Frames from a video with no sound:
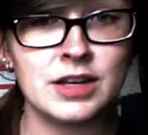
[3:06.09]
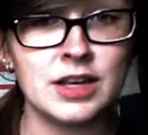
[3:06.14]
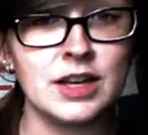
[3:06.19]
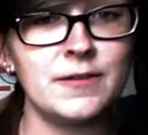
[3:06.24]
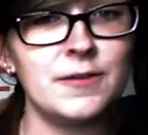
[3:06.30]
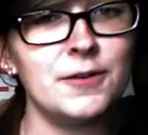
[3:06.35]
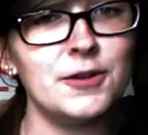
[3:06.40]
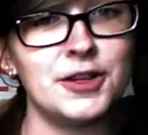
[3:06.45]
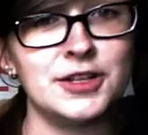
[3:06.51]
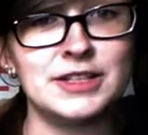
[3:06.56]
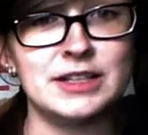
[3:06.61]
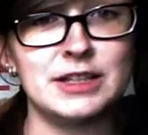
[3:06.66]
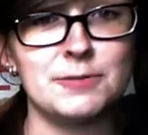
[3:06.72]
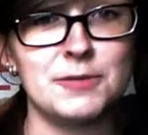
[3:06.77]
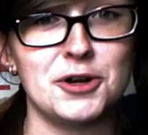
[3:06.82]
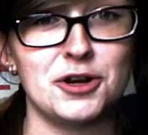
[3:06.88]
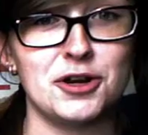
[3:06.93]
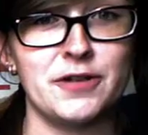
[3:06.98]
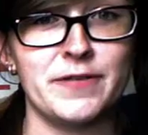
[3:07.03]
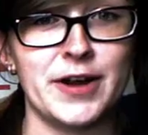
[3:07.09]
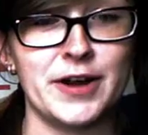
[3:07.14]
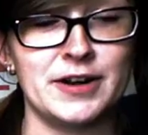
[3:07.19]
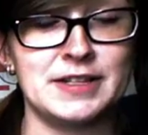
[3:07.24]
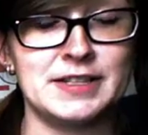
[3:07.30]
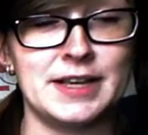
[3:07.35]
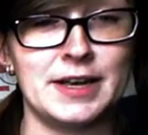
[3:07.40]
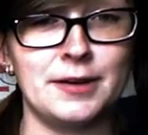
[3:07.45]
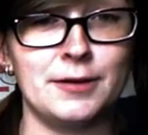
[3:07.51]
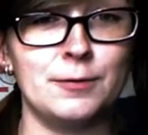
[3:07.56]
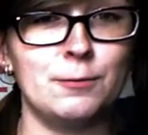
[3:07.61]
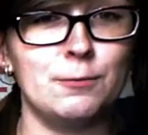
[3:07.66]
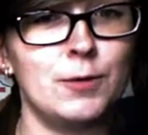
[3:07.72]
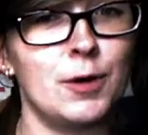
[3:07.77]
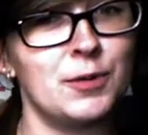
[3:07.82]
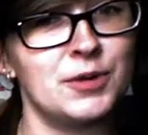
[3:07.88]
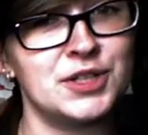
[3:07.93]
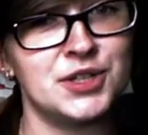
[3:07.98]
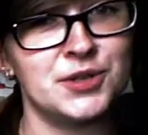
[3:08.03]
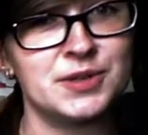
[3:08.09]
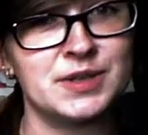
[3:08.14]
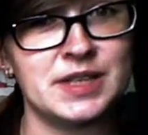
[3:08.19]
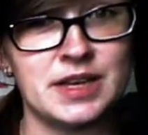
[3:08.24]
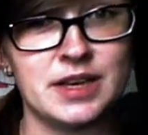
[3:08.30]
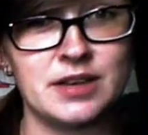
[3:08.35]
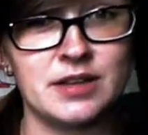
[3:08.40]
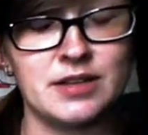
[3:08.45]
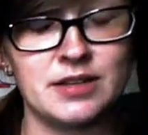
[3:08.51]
If you looked in the mirror of Erised, what would you see?